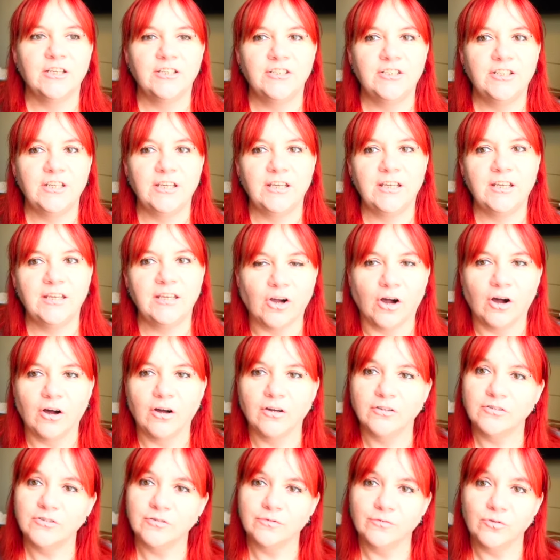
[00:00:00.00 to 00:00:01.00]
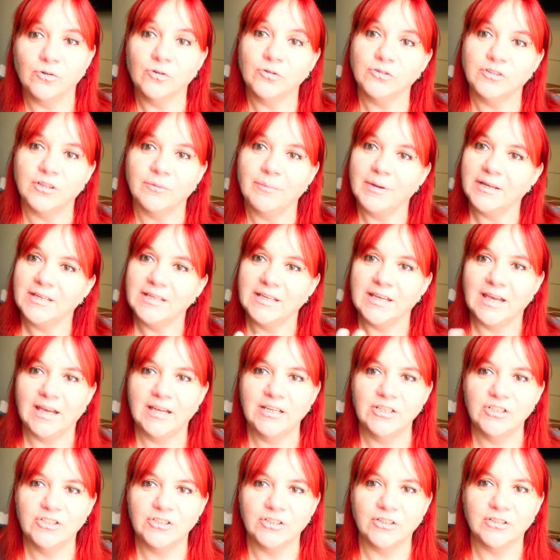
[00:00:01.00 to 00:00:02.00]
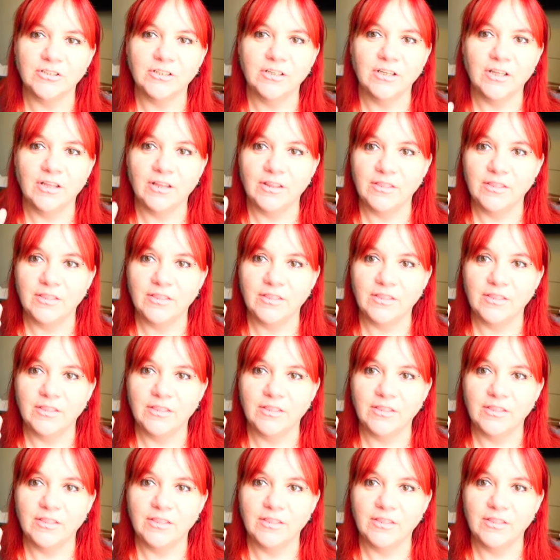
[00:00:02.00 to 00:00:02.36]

she can't afford the medication